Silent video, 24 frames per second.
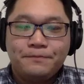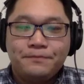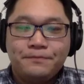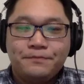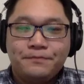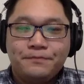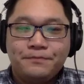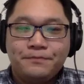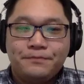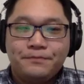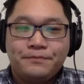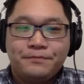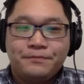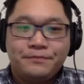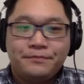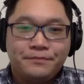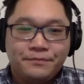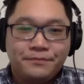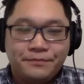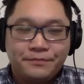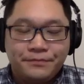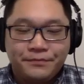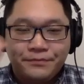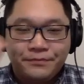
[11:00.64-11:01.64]

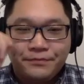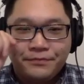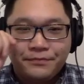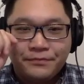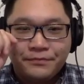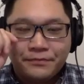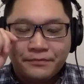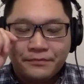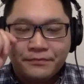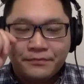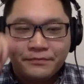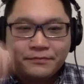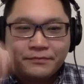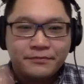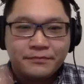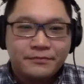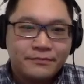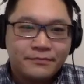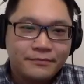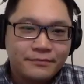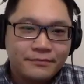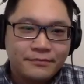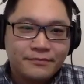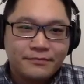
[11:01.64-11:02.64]

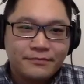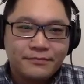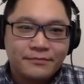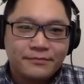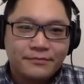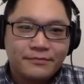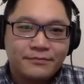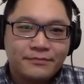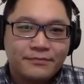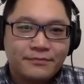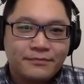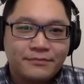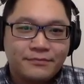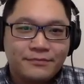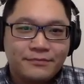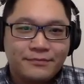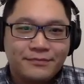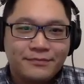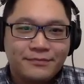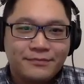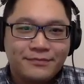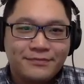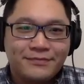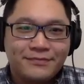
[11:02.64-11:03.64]

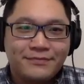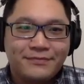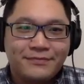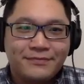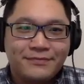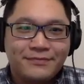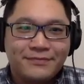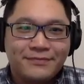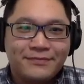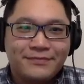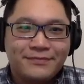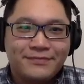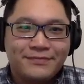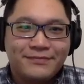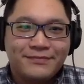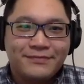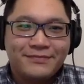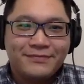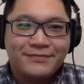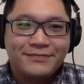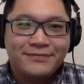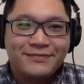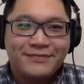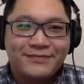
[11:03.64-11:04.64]

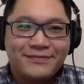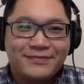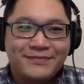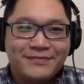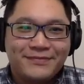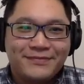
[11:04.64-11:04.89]
No words are spoken by the person on screen.